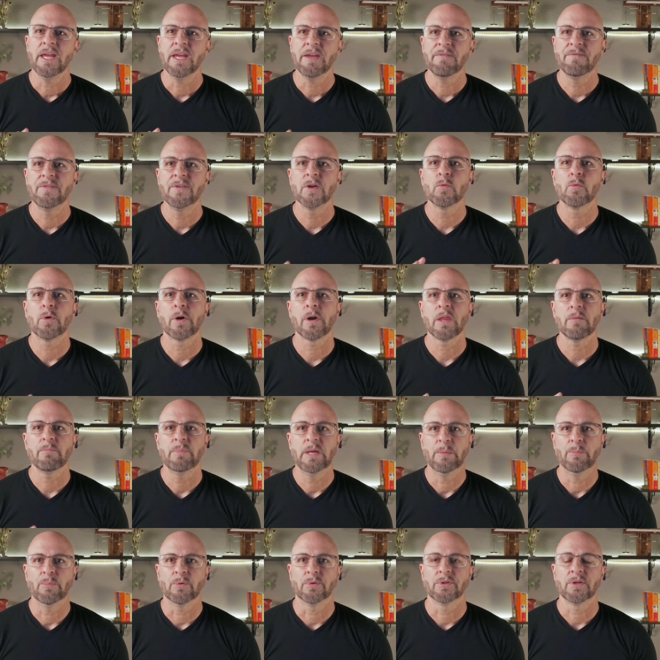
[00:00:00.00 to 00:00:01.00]
If you're one of the
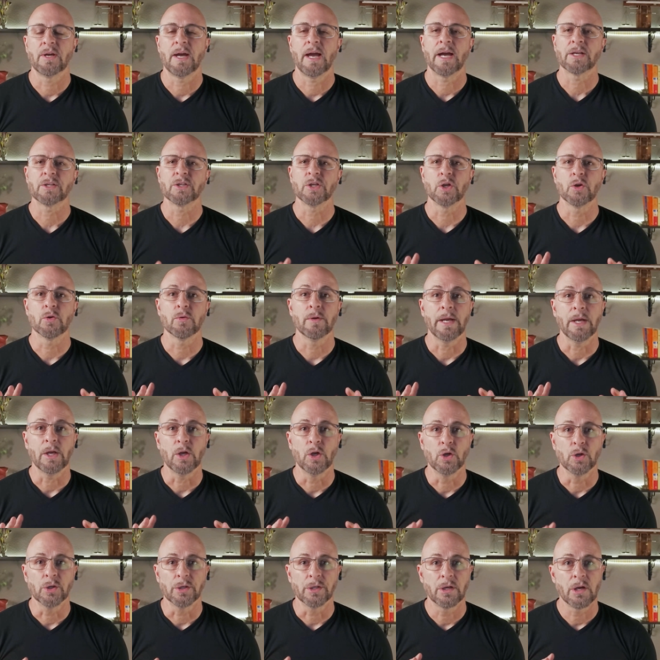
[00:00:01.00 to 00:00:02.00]
people to actually
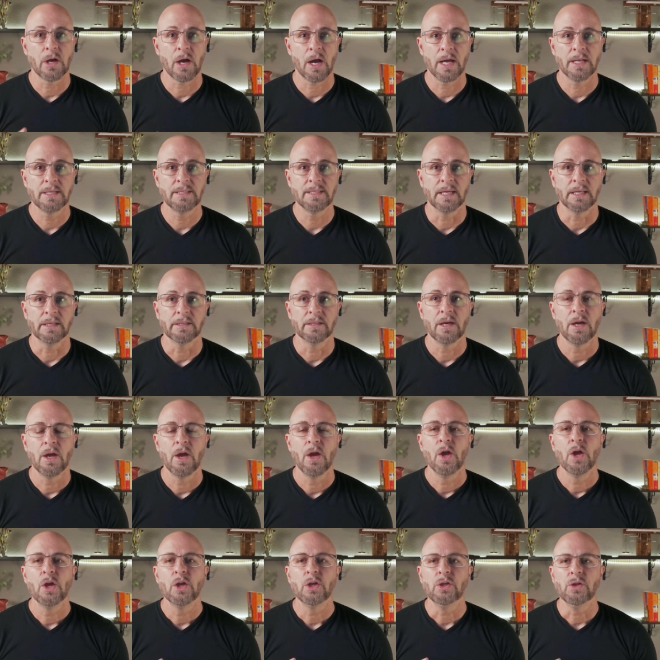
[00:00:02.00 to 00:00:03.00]
create good content,
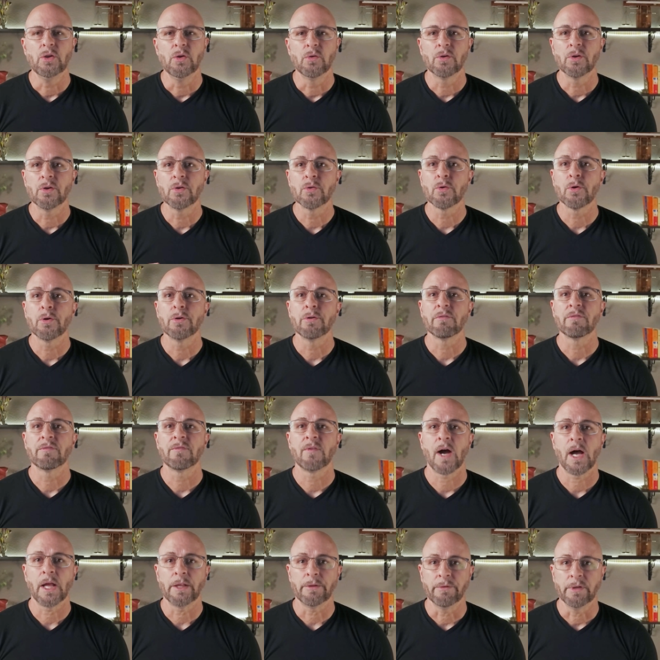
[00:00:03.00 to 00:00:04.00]
you can grow your
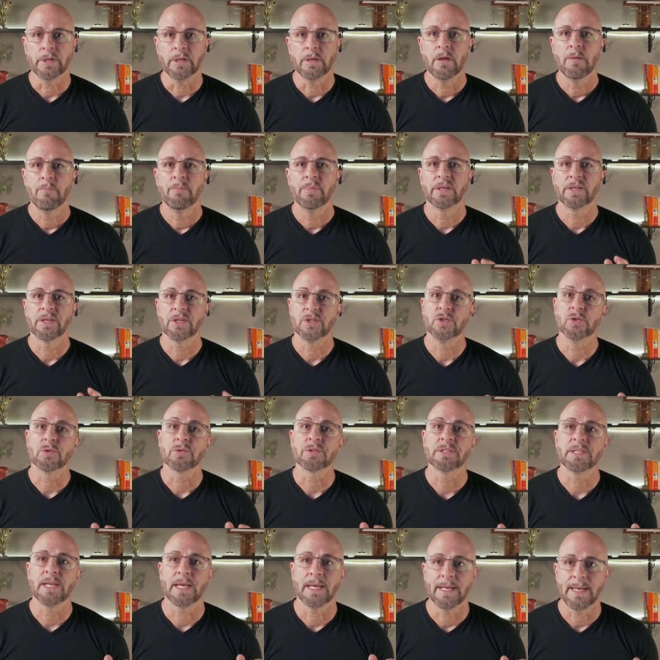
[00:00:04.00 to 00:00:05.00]
following because you'll
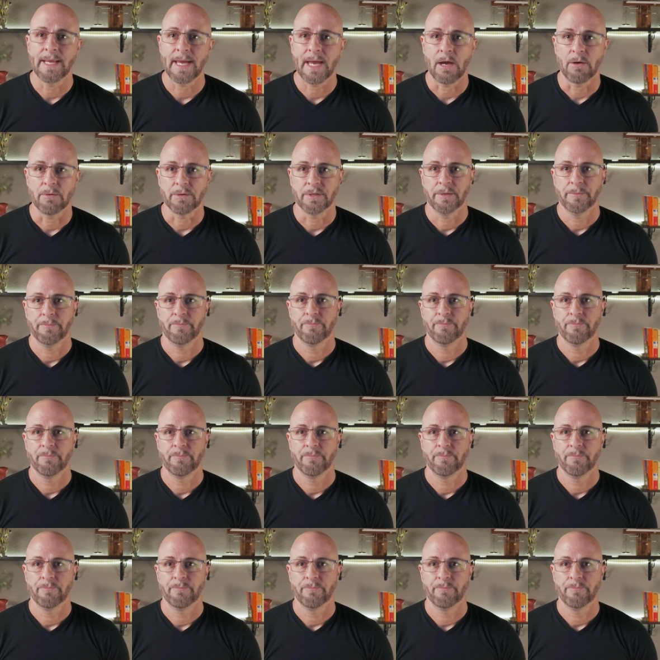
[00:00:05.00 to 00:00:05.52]
stand out.